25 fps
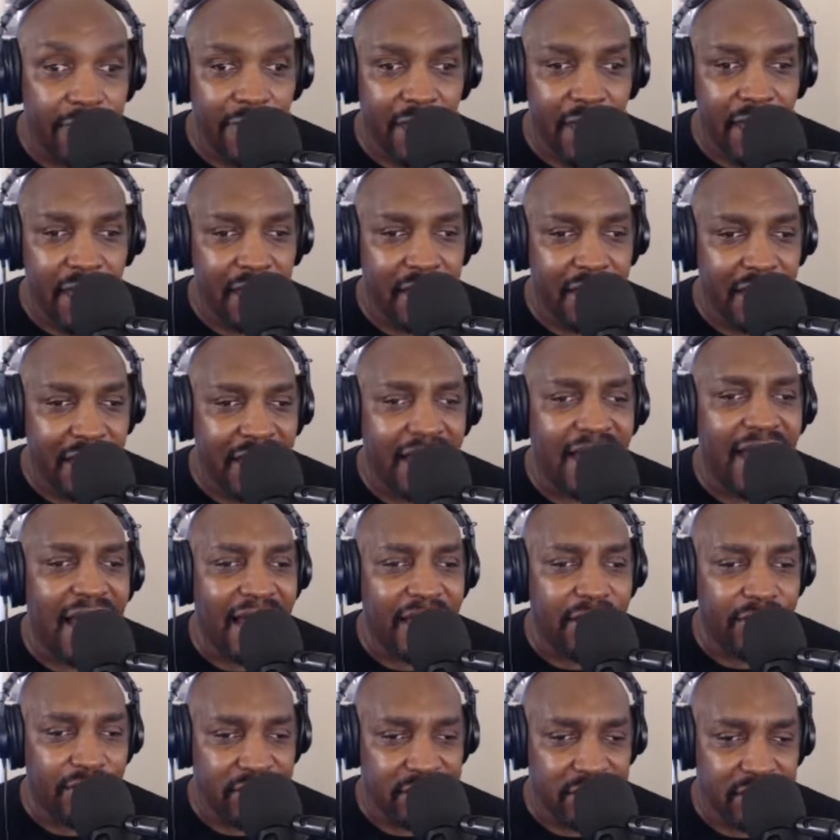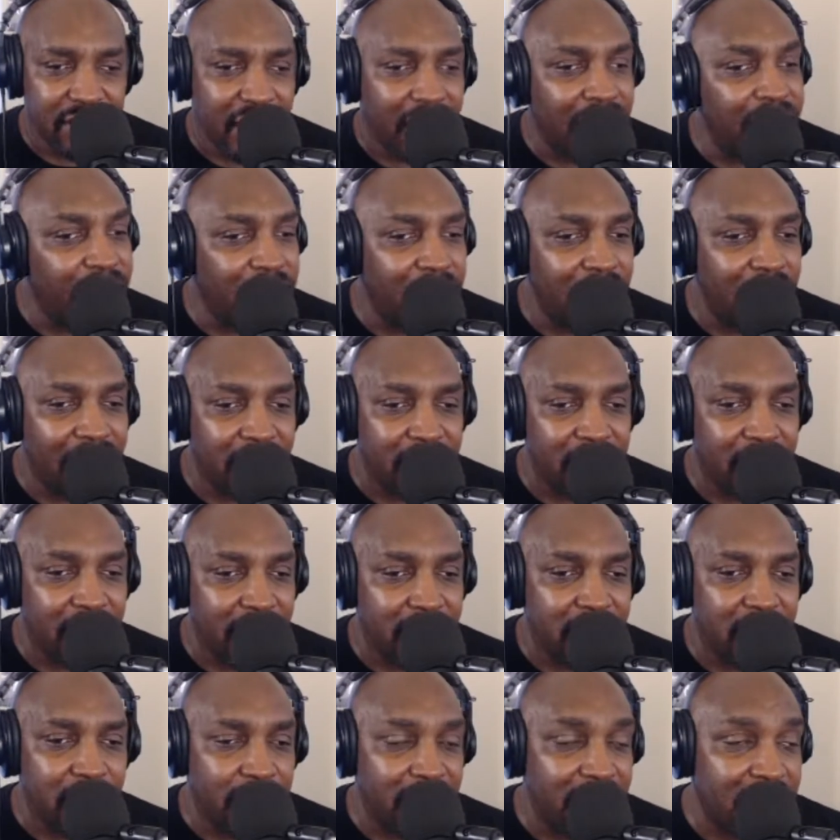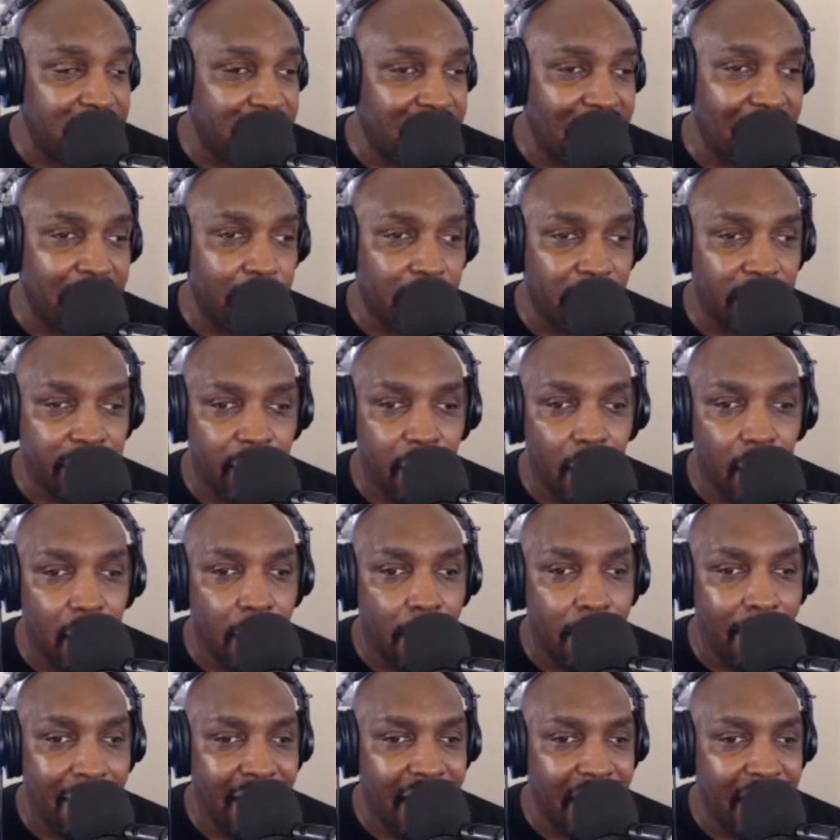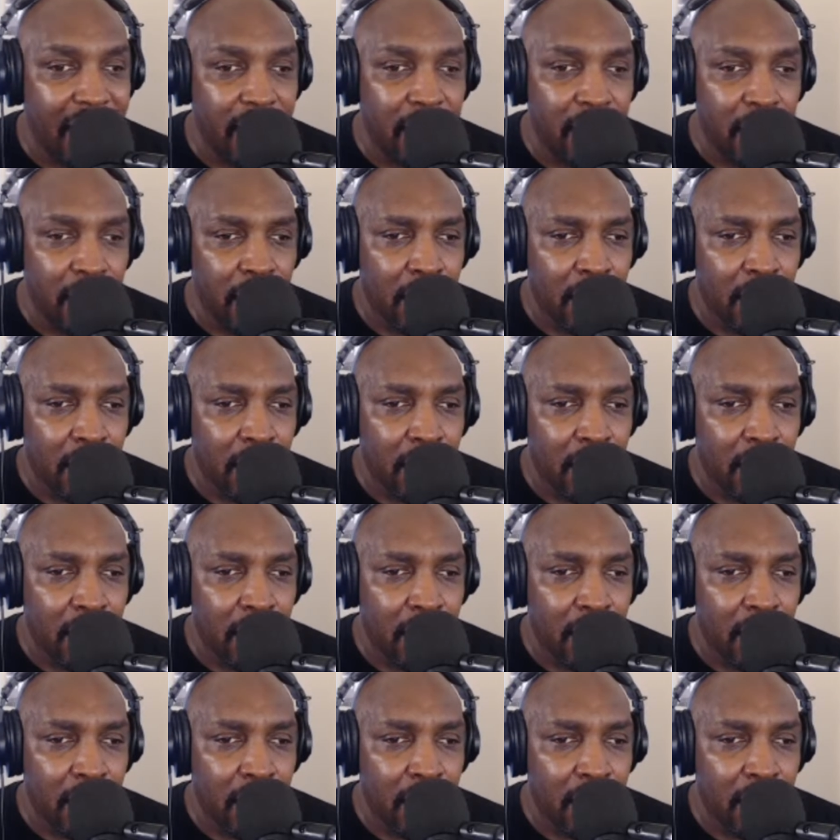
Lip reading: And I understand it's a mistake we've all made.